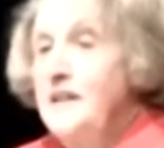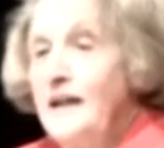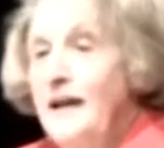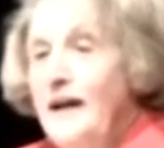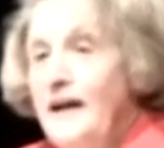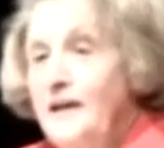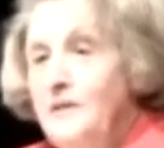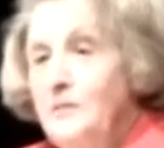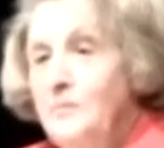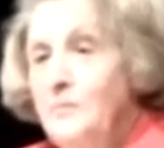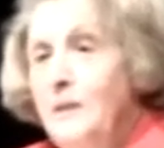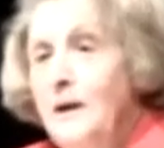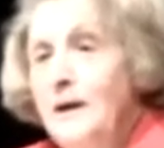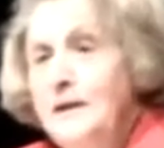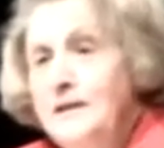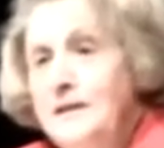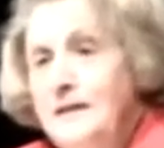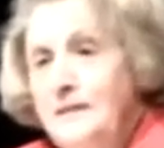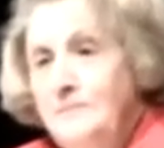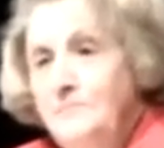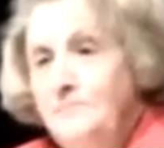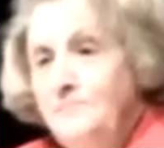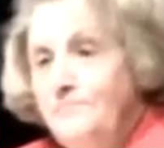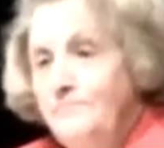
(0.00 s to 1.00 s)
a lot of
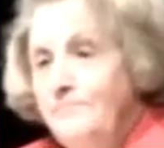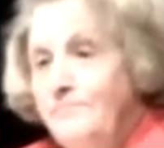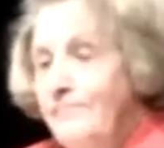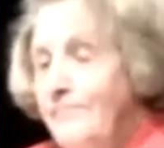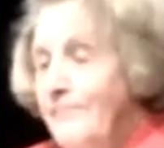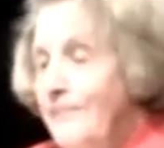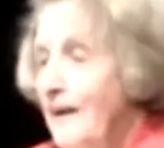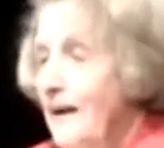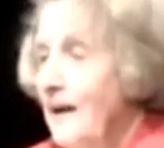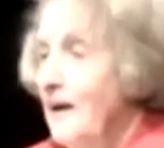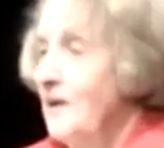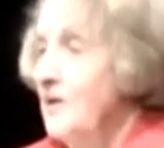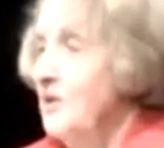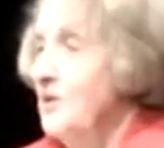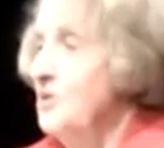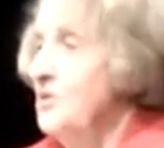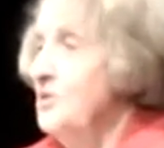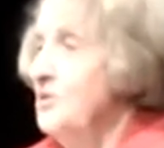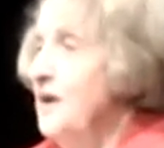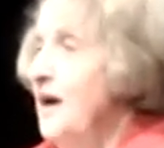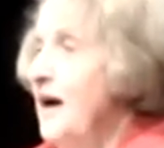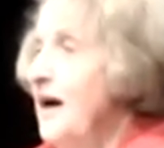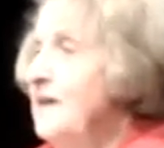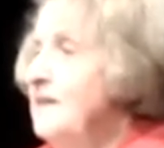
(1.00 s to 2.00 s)
money.
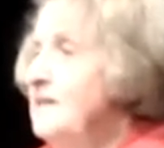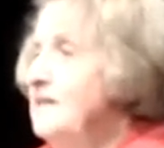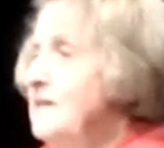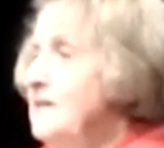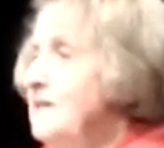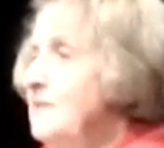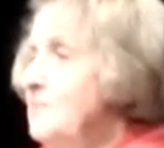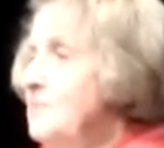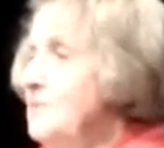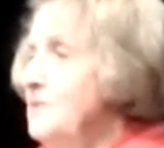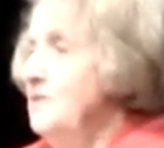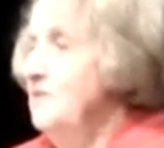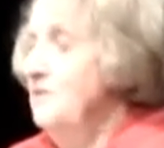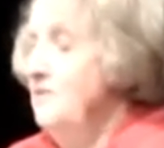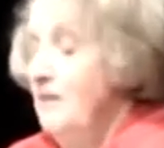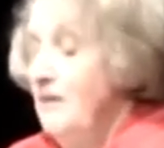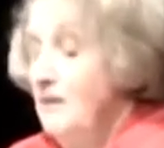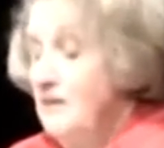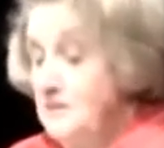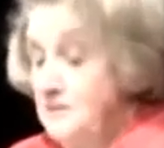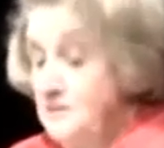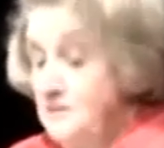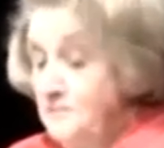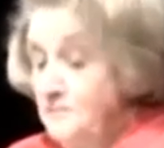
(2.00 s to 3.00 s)
Good idea, we
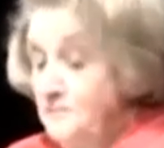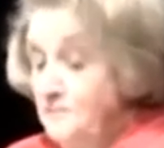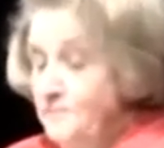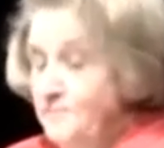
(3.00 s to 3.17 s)
thought.